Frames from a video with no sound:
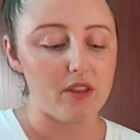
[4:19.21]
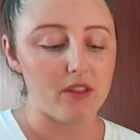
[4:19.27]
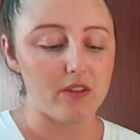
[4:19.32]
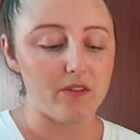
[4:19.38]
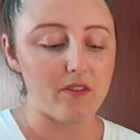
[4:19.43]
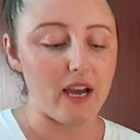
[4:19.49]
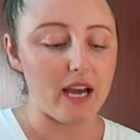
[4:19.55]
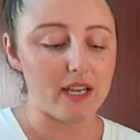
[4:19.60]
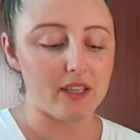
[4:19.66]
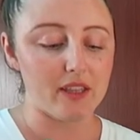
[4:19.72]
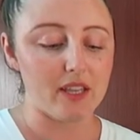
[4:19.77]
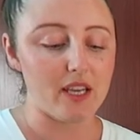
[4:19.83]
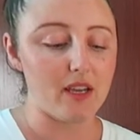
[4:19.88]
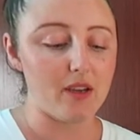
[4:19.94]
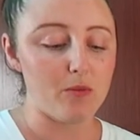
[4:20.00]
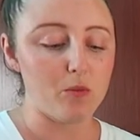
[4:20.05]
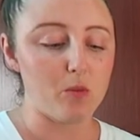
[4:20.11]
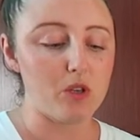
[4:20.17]
the fact
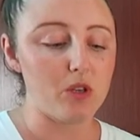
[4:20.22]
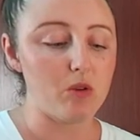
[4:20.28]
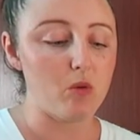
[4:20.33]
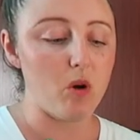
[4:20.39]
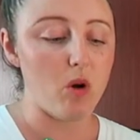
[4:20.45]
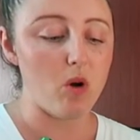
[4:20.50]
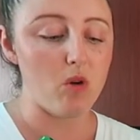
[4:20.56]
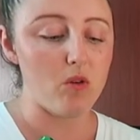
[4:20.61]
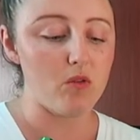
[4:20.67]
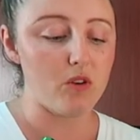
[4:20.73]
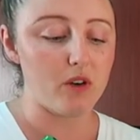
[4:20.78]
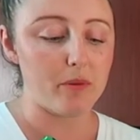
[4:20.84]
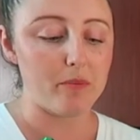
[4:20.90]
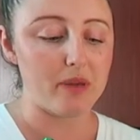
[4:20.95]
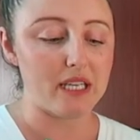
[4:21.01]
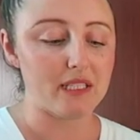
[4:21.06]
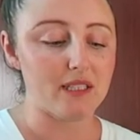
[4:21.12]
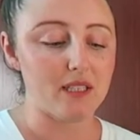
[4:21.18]
that when you
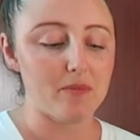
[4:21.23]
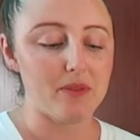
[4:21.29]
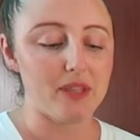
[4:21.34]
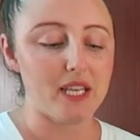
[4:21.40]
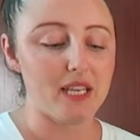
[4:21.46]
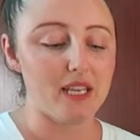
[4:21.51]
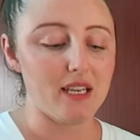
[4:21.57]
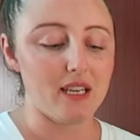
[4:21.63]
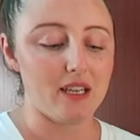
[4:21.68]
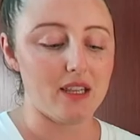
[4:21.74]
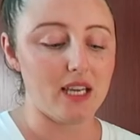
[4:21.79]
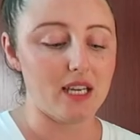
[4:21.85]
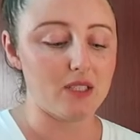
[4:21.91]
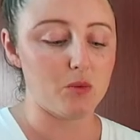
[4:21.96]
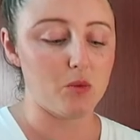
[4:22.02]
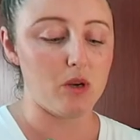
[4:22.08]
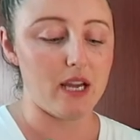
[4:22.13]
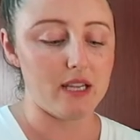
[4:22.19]
overmix something,
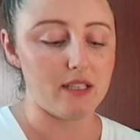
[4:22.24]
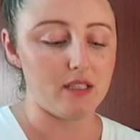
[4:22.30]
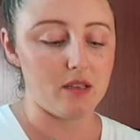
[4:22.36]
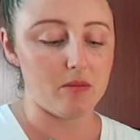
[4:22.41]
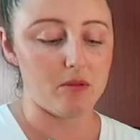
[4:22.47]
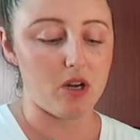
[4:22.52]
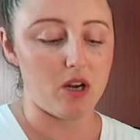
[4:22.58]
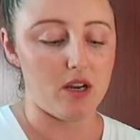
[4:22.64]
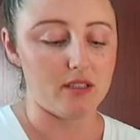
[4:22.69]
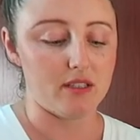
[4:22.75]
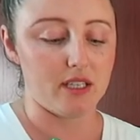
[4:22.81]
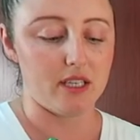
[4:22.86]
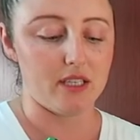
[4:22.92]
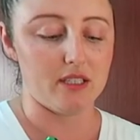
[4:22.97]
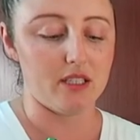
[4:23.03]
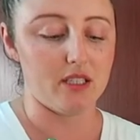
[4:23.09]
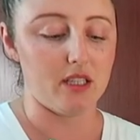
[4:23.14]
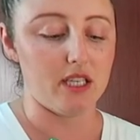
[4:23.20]
that's what ends up causing
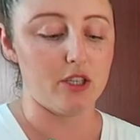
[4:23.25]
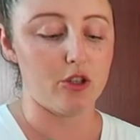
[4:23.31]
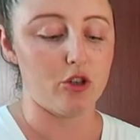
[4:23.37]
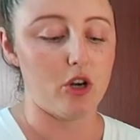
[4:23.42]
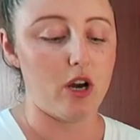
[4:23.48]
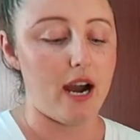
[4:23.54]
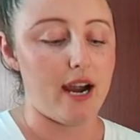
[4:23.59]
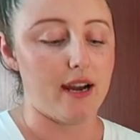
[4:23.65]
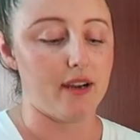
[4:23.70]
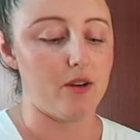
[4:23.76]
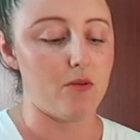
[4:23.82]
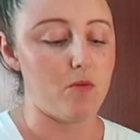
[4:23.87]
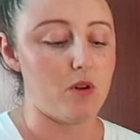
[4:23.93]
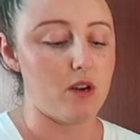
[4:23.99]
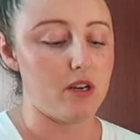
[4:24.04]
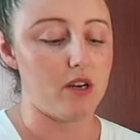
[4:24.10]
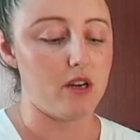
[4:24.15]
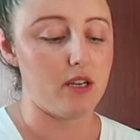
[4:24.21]
it to like crack and
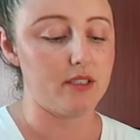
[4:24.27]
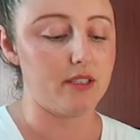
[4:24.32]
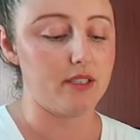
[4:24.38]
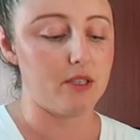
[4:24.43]
whatnot.